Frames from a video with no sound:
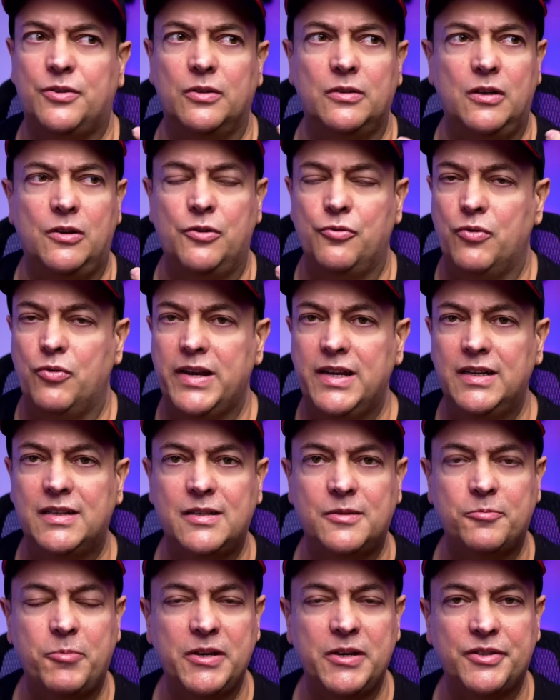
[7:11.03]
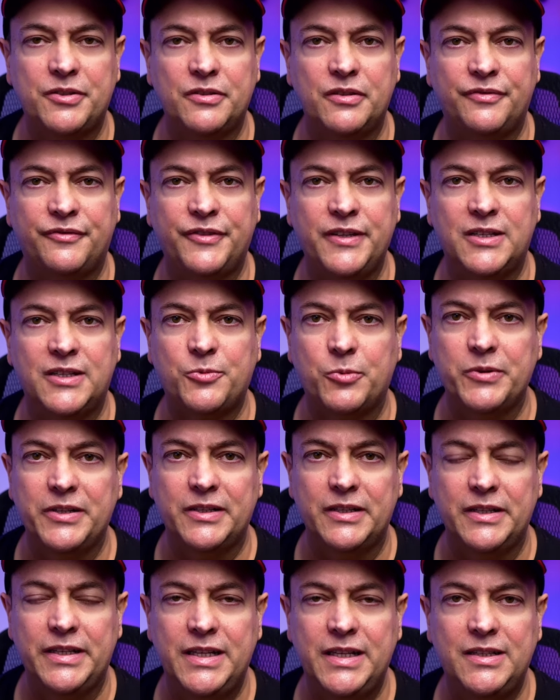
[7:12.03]
It's got great special effects
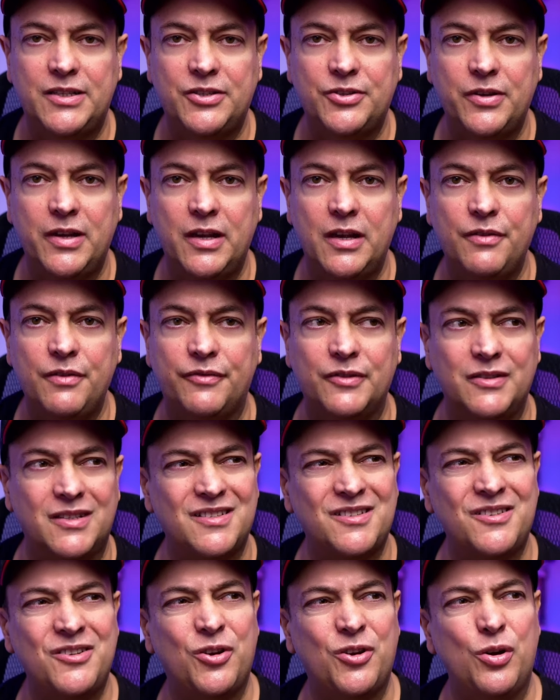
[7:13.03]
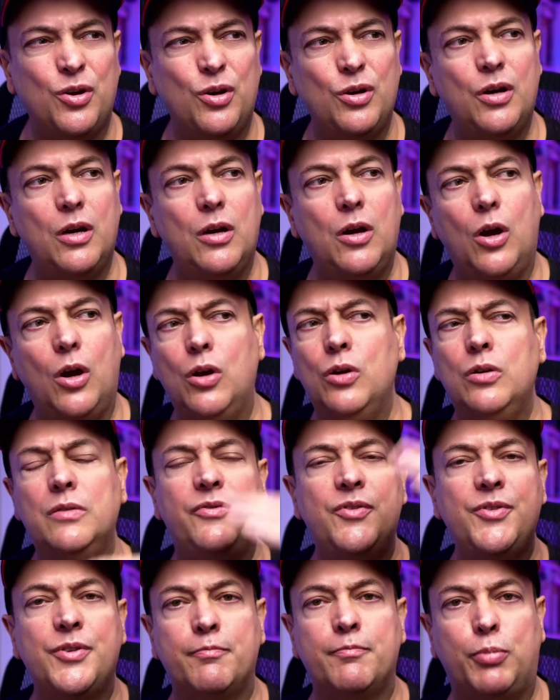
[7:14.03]
when it needs to have. It doesn't go
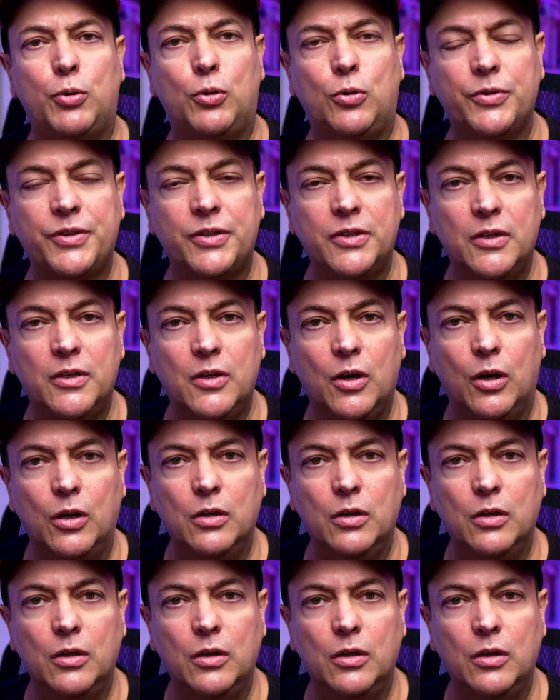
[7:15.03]
overboard